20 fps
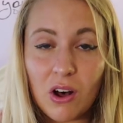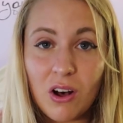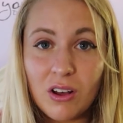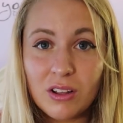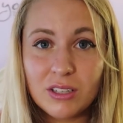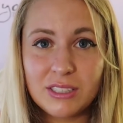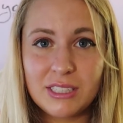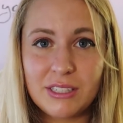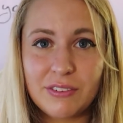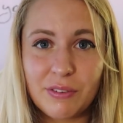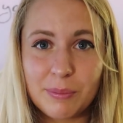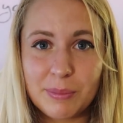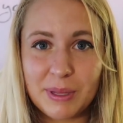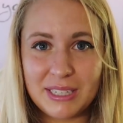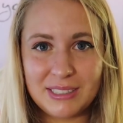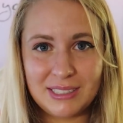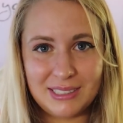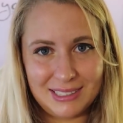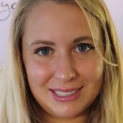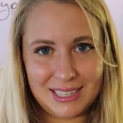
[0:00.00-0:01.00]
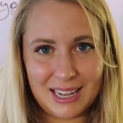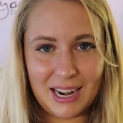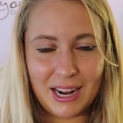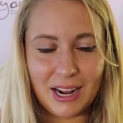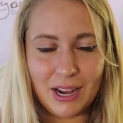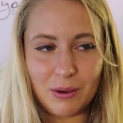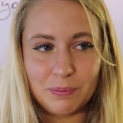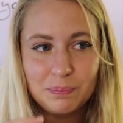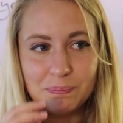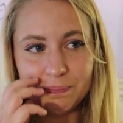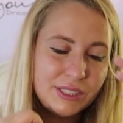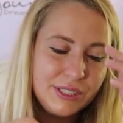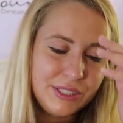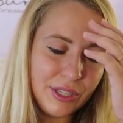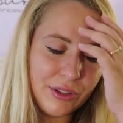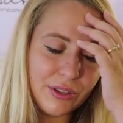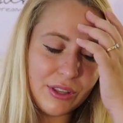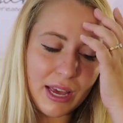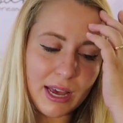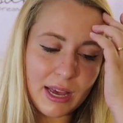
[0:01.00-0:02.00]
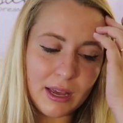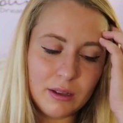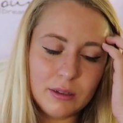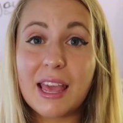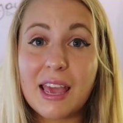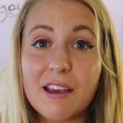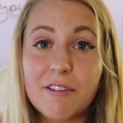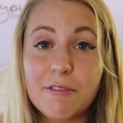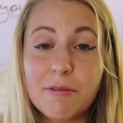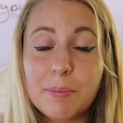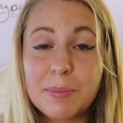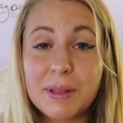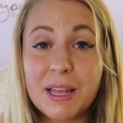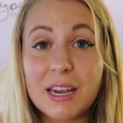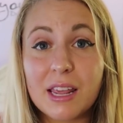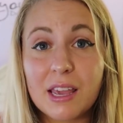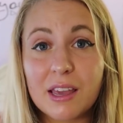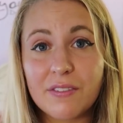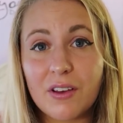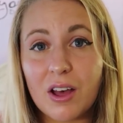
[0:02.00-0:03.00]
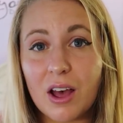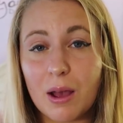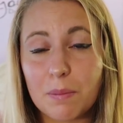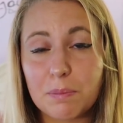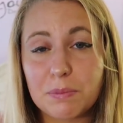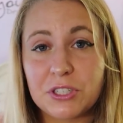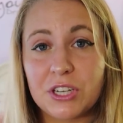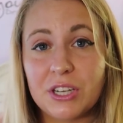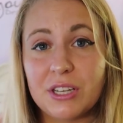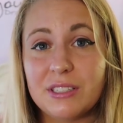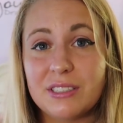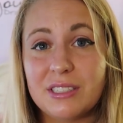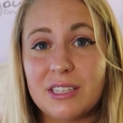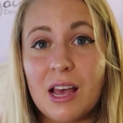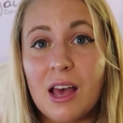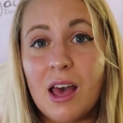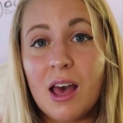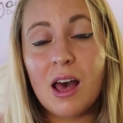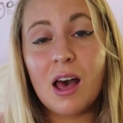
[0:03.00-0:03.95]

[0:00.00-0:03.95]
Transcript: all those different places that I go, so that they have plenty of options